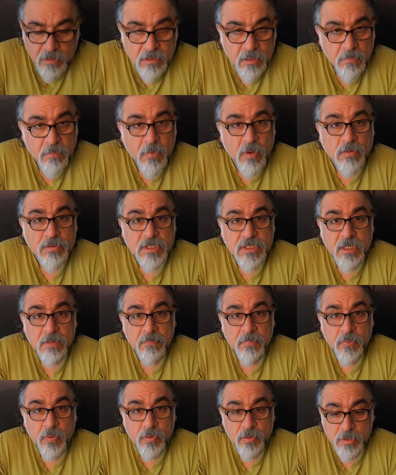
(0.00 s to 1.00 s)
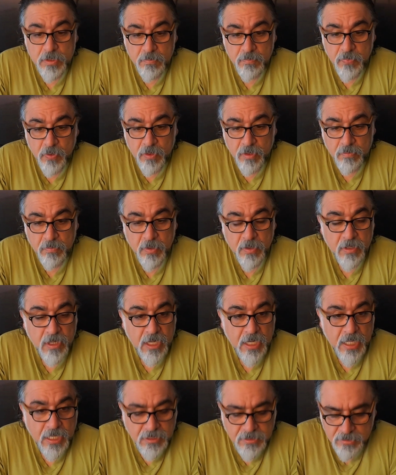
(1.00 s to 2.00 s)
The most important part about
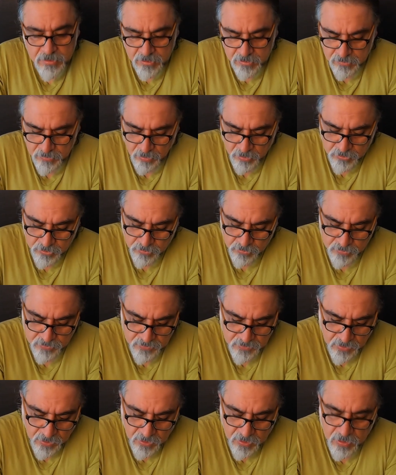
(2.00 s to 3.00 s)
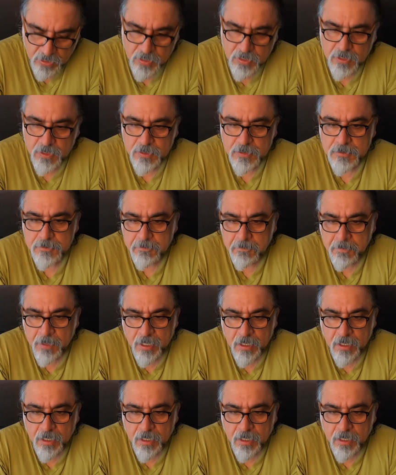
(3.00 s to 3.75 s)
lenses, I should say, is